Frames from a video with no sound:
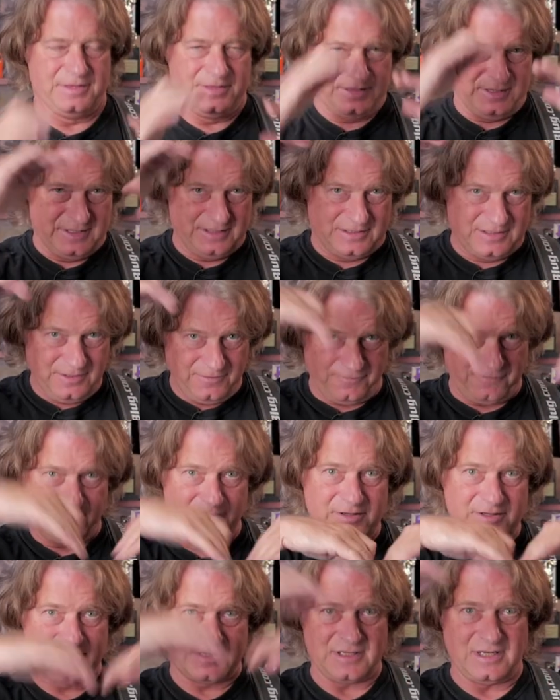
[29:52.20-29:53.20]
the
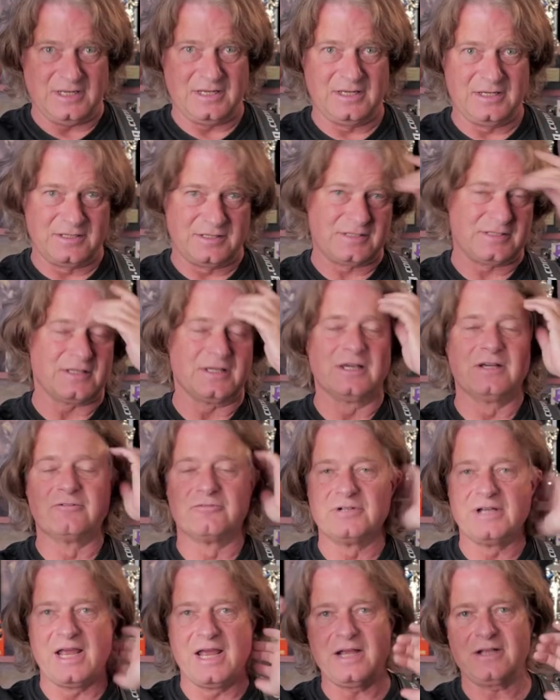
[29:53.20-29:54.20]
difference is a
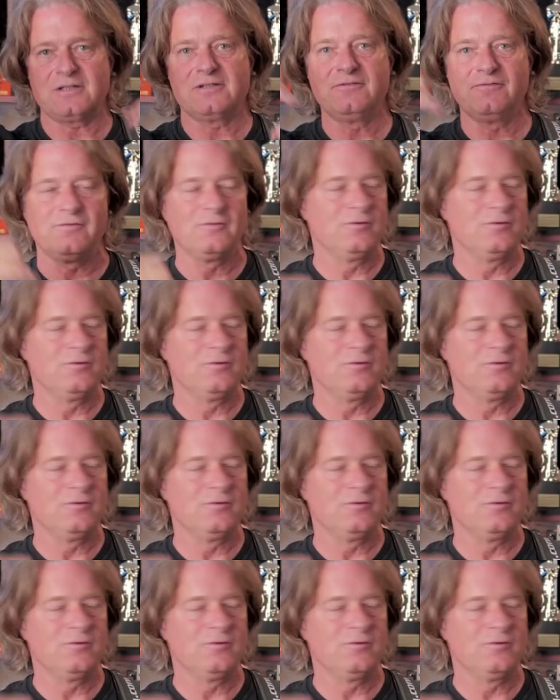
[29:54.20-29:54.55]
reactive